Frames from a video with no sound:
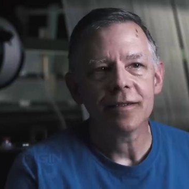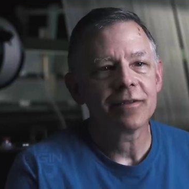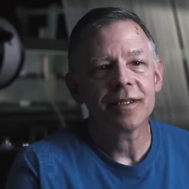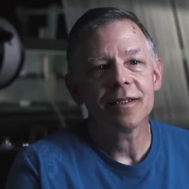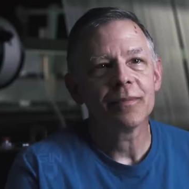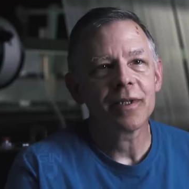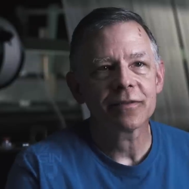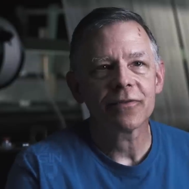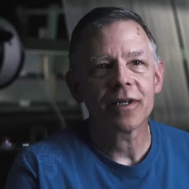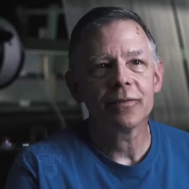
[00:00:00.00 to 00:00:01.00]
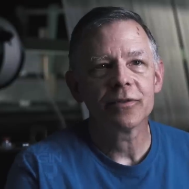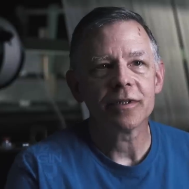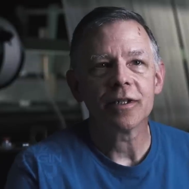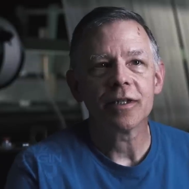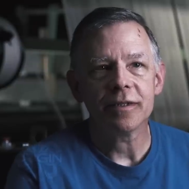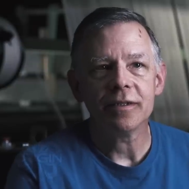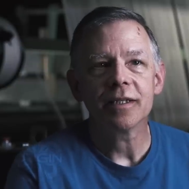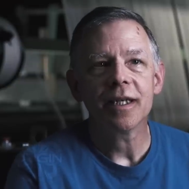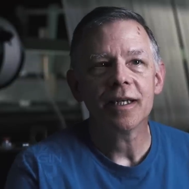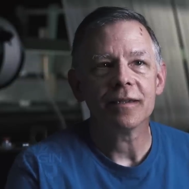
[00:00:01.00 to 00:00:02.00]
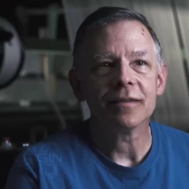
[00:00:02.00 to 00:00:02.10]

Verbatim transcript: Uh, you're getting the best fibers and cotton you can.